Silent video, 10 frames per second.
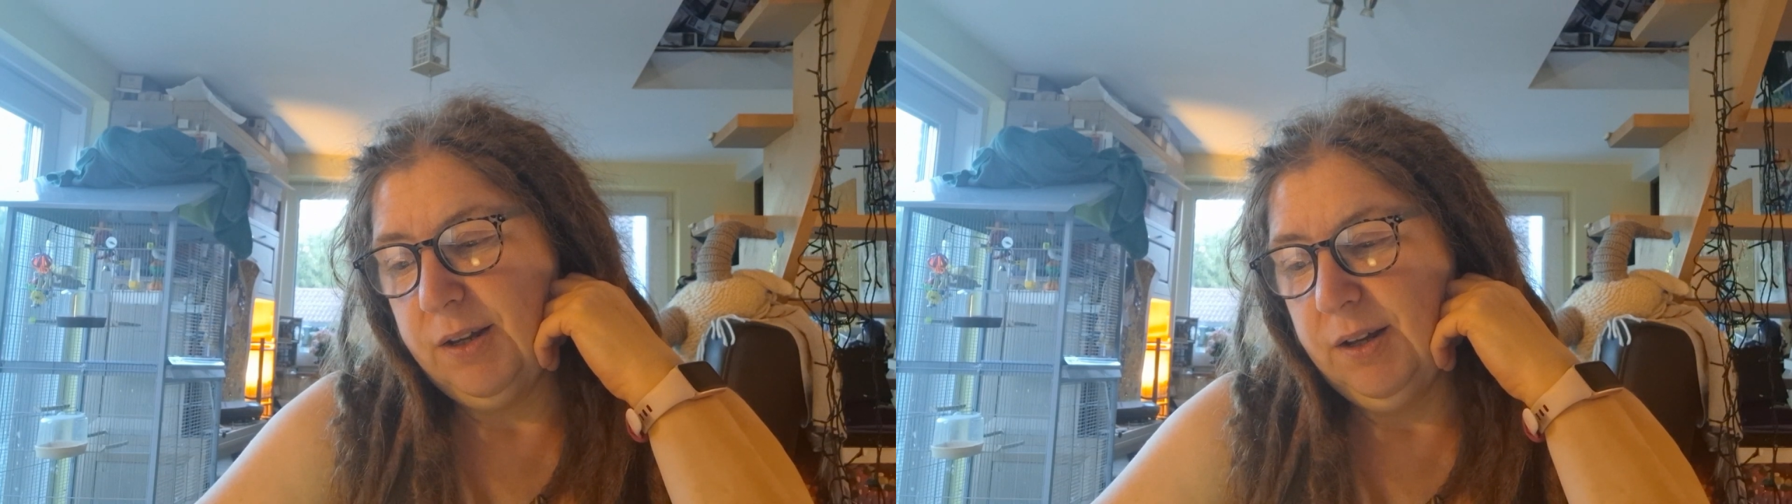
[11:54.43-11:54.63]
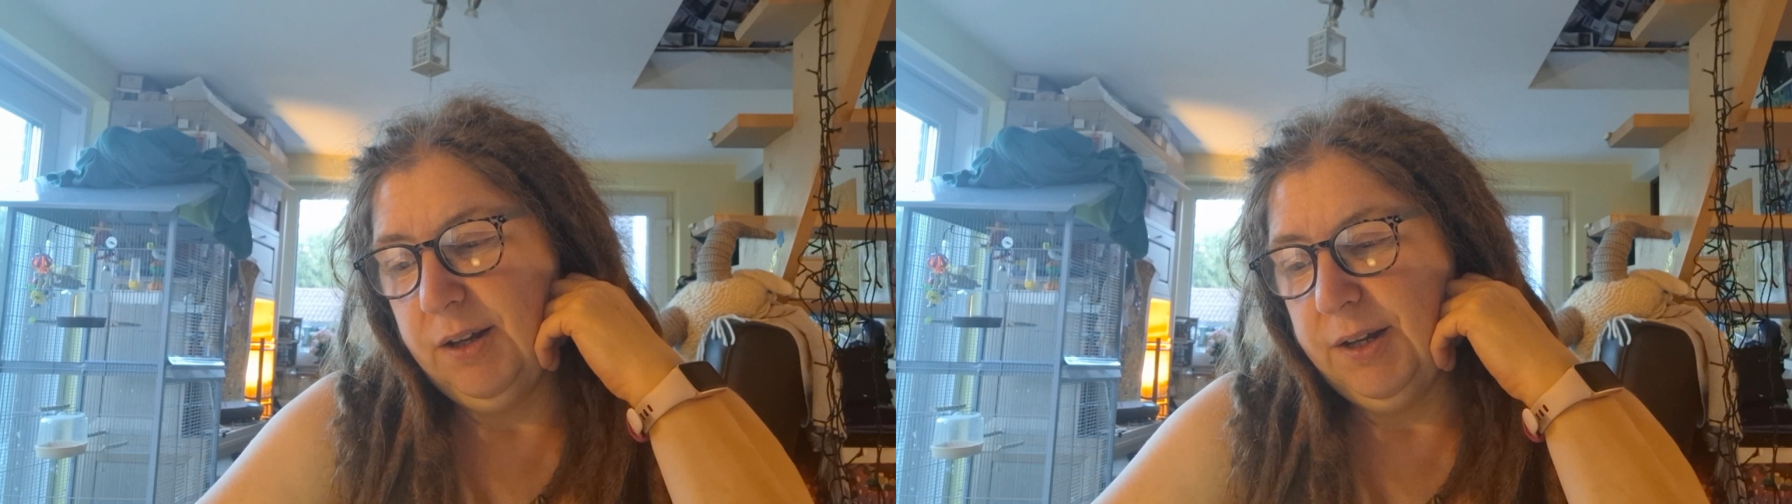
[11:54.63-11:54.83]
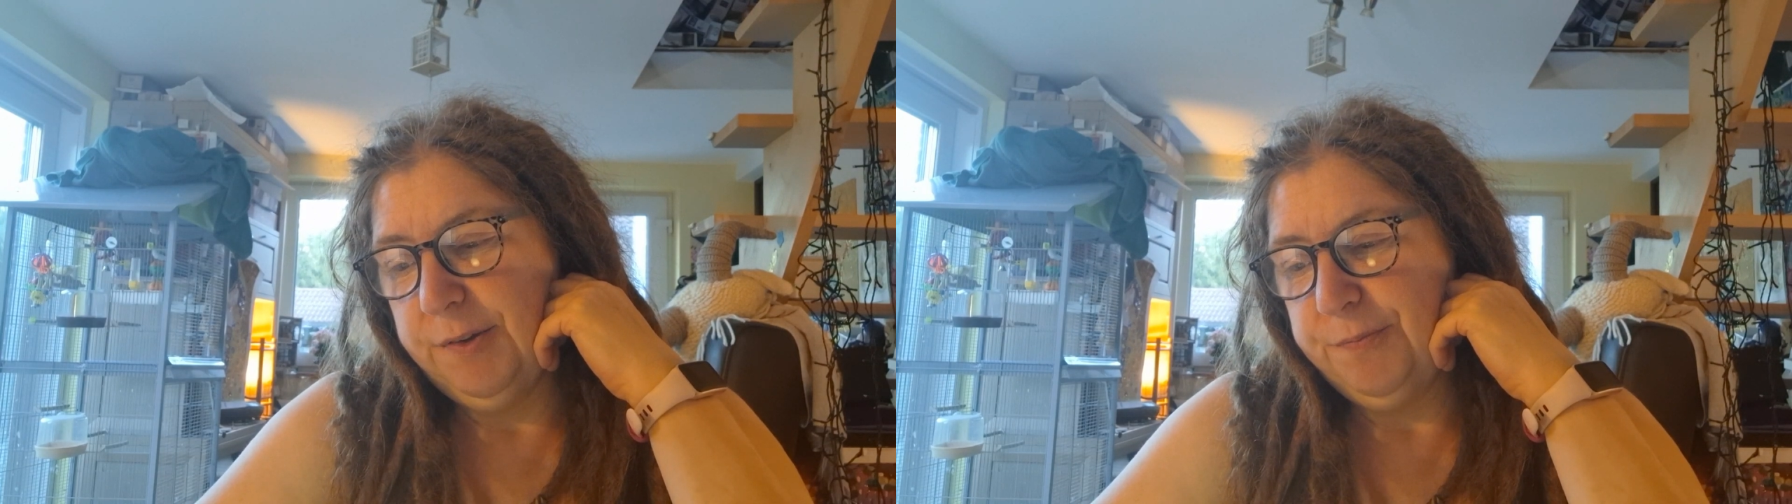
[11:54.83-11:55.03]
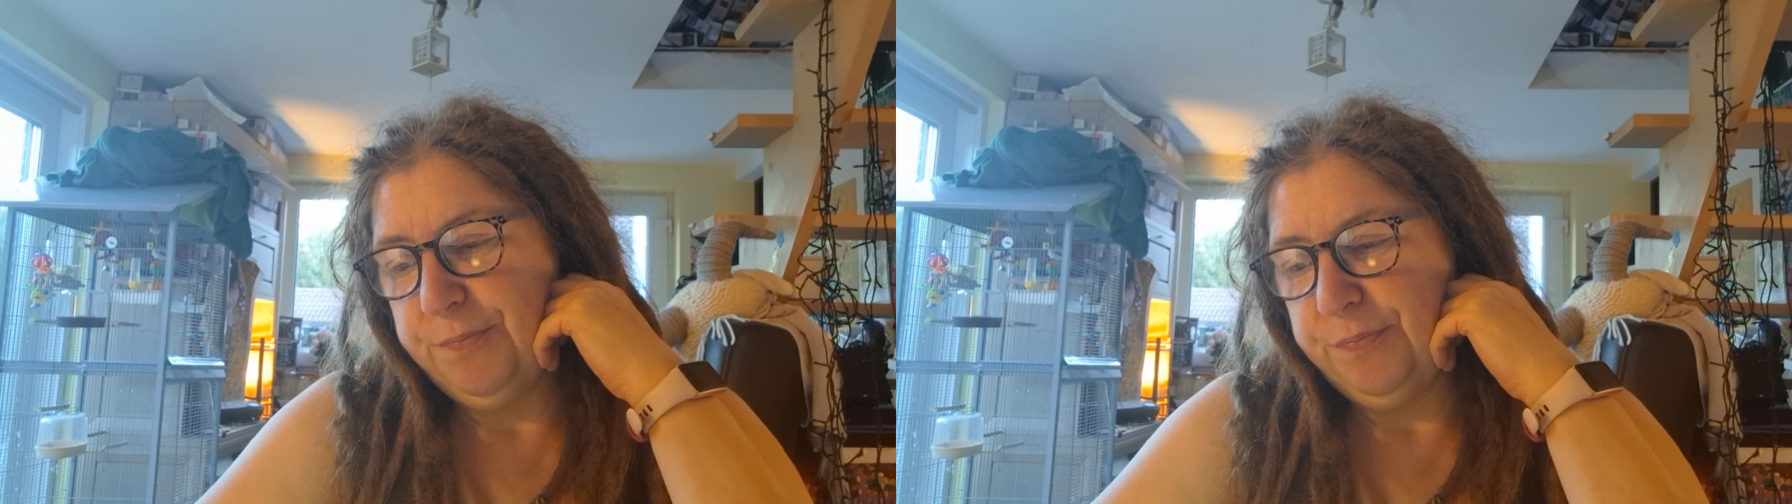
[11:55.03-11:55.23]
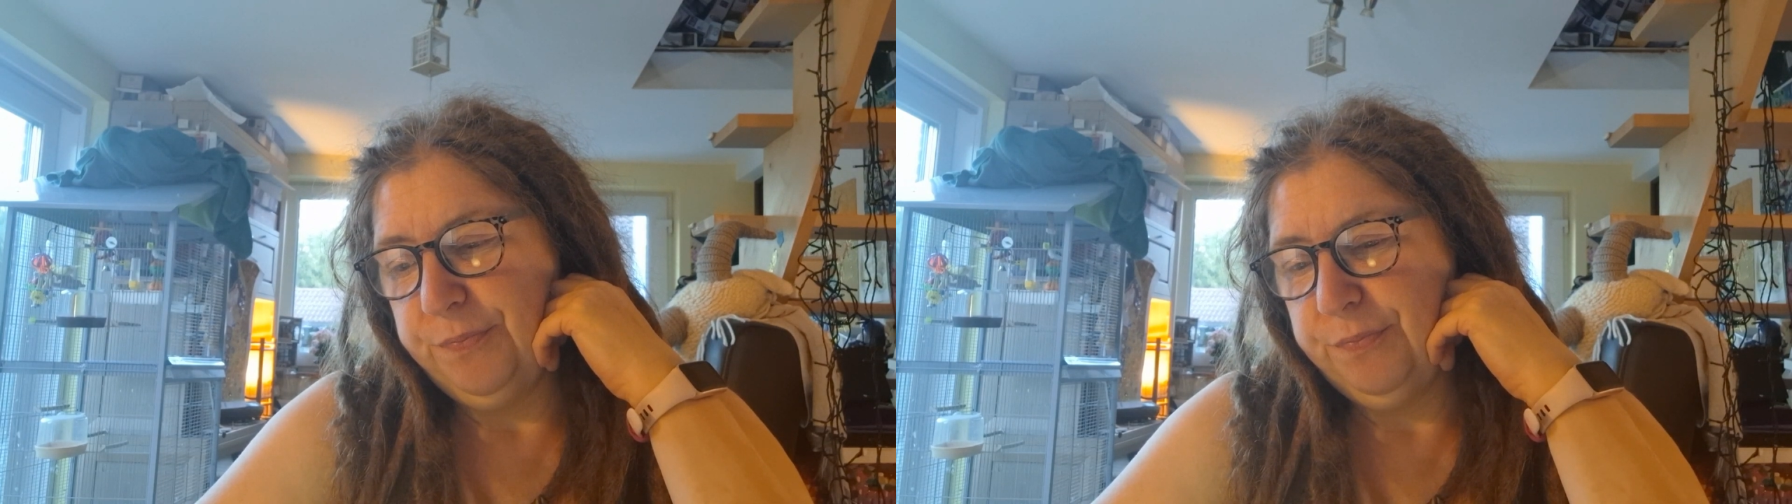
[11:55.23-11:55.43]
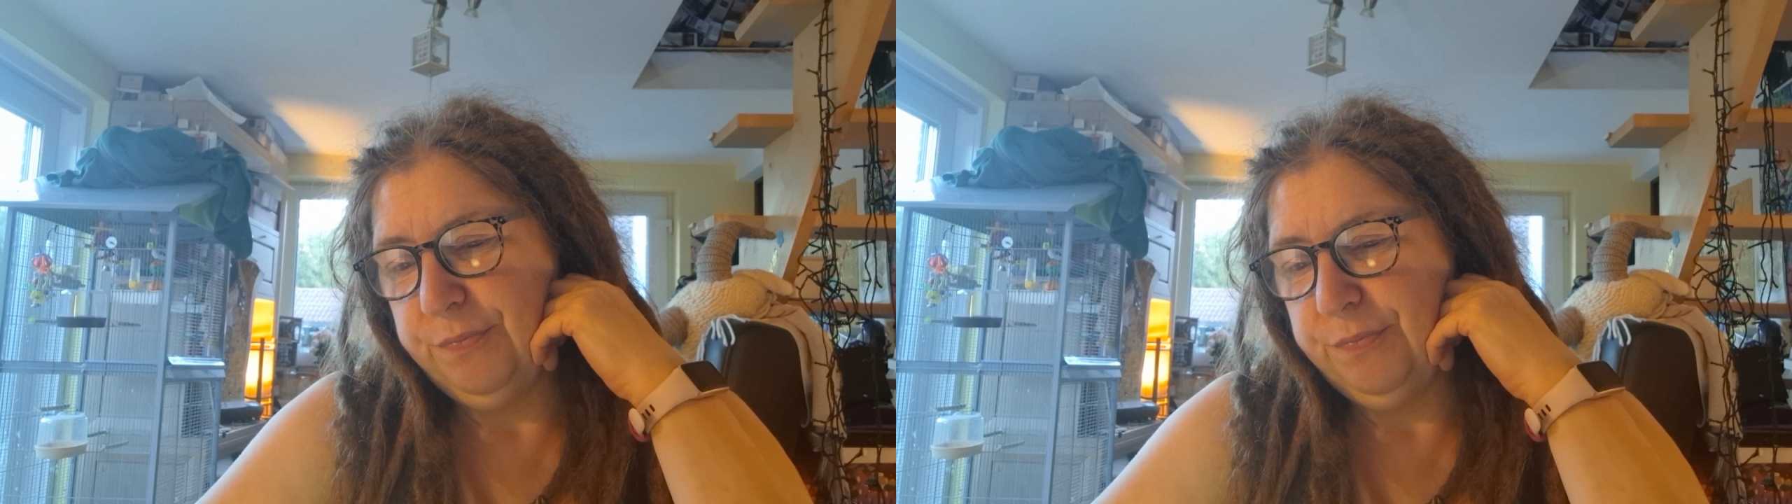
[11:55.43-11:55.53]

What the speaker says: um